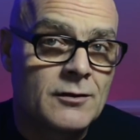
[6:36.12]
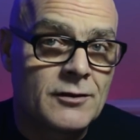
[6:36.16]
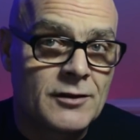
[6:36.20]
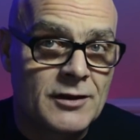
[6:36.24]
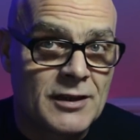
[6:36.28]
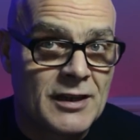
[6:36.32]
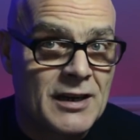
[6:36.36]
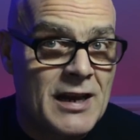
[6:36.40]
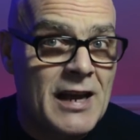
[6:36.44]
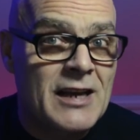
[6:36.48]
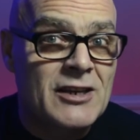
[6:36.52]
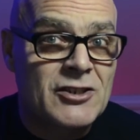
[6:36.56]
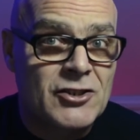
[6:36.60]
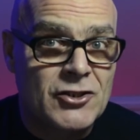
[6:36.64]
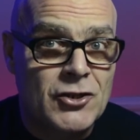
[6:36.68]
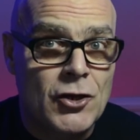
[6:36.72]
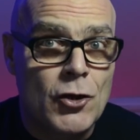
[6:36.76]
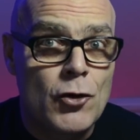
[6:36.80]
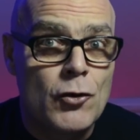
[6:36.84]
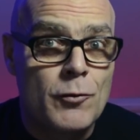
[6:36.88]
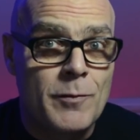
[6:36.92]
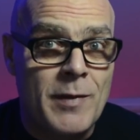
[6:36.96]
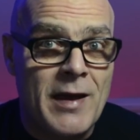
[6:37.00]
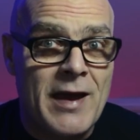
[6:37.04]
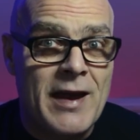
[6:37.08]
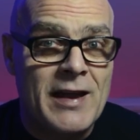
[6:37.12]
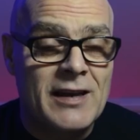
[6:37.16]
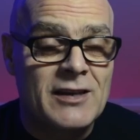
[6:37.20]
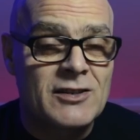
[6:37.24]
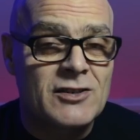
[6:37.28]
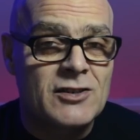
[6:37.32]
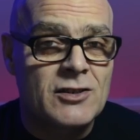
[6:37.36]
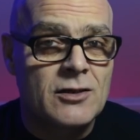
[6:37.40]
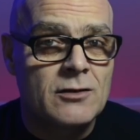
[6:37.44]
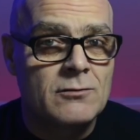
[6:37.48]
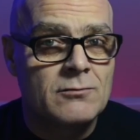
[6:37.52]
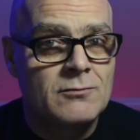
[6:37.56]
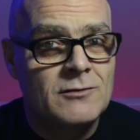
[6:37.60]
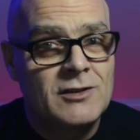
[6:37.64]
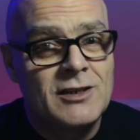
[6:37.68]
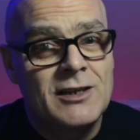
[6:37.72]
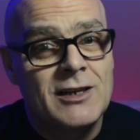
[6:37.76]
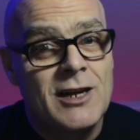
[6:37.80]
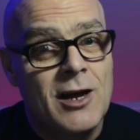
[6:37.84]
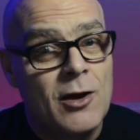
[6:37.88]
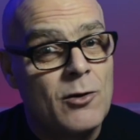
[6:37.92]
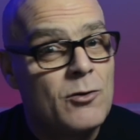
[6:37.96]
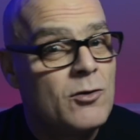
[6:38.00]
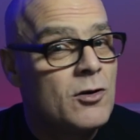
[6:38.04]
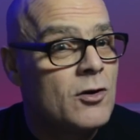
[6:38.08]
The next two bands, you
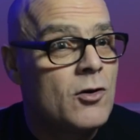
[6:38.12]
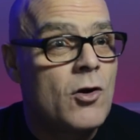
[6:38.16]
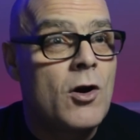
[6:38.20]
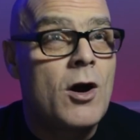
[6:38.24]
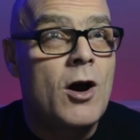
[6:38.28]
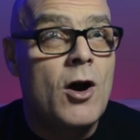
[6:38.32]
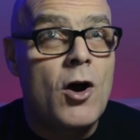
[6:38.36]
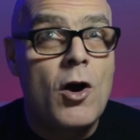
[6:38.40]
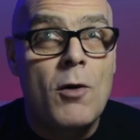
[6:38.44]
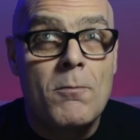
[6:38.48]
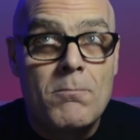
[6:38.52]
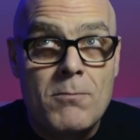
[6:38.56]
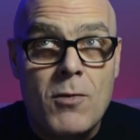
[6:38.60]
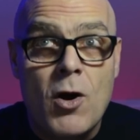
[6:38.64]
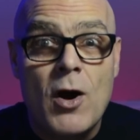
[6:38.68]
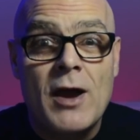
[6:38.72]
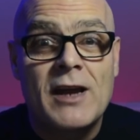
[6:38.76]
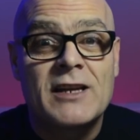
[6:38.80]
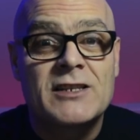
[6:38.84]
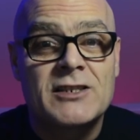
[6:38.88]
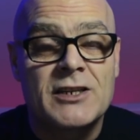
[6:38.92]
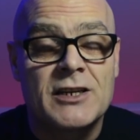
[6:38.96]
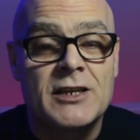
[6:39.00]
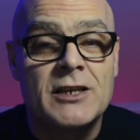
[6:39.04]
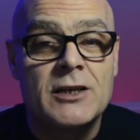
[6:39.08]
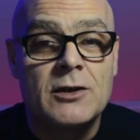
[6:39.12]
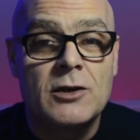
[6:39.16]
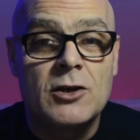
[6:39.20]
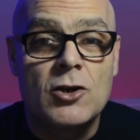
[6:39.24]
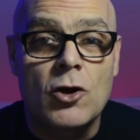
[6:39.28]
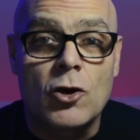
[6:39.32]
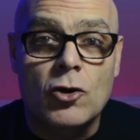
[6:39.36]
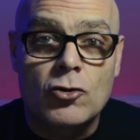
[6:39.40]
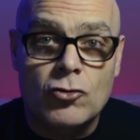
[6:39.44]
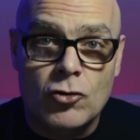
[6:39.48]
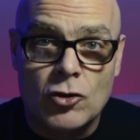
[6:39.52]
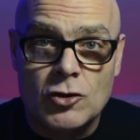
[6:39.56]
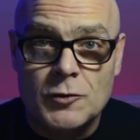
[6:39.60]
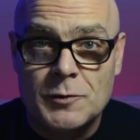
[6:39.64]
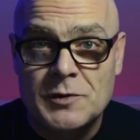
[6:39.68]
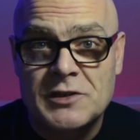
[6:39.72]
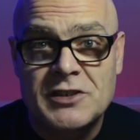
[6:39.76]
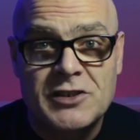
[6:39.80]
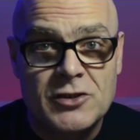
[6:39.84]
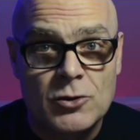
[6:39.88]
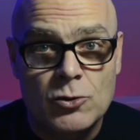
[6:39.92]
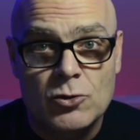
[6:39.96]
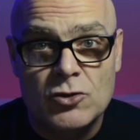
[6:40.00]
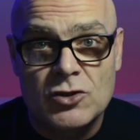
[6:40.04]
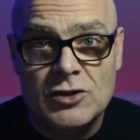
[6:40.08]
know, like are mighty. You got Crosby,
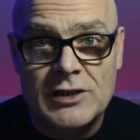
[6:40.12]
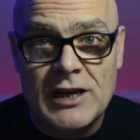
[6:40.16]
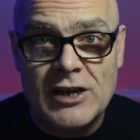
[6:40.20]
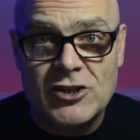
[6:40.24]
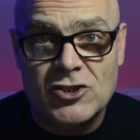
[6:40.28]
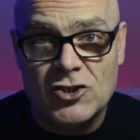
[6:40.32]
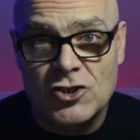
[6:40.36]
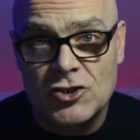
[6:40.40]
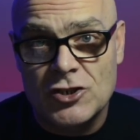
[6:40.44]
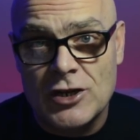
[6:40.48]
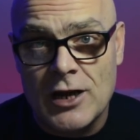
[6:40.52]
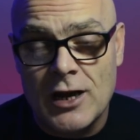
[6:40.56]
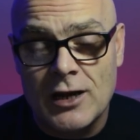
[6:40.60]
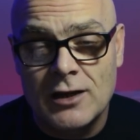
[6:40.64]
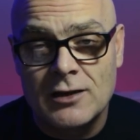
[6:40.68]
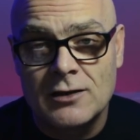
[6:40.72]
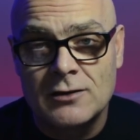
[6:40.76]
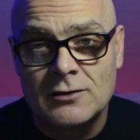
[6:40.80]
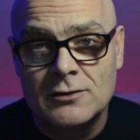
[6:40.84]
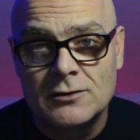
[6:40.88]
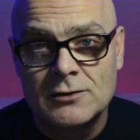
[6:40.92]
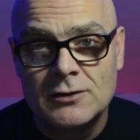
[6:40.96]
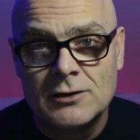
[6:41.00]
Stills and Nash and Young